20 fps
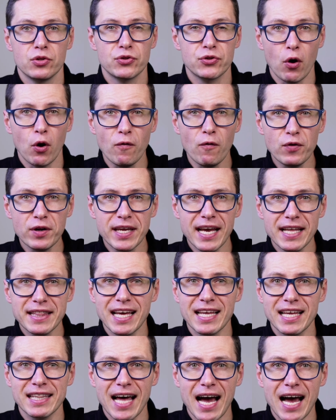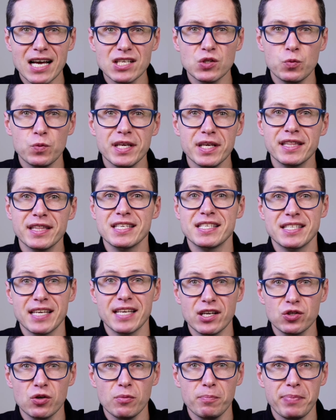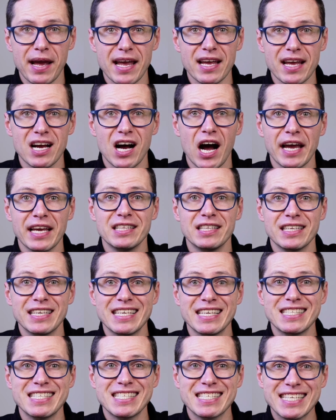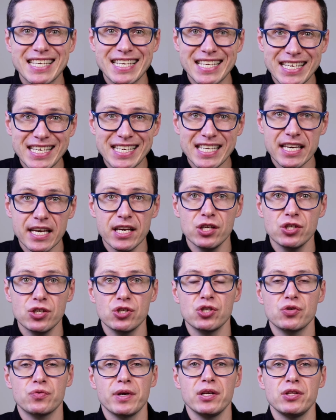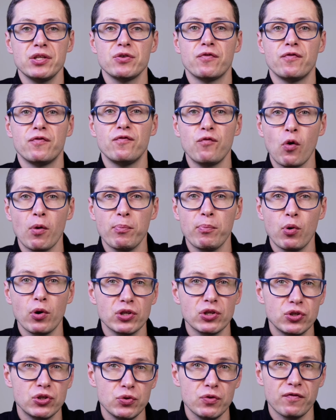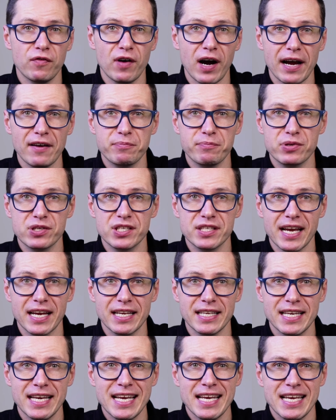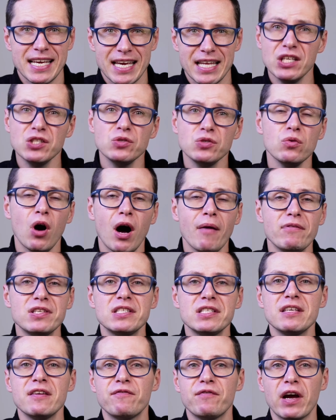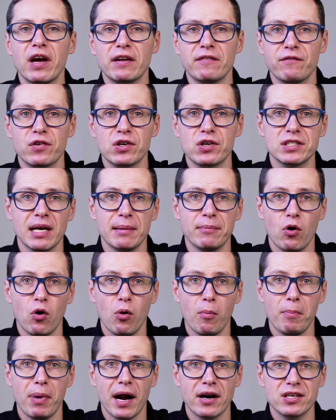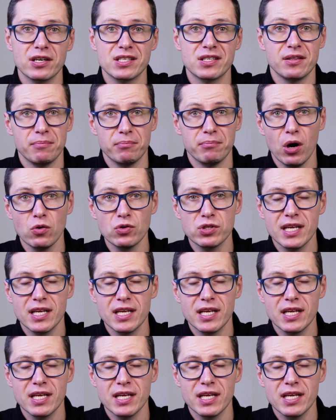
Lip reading: Don't forget that last week the central bank hiked its key interest rate to 4.25%, and this will obviously affect first-time home buyers the most,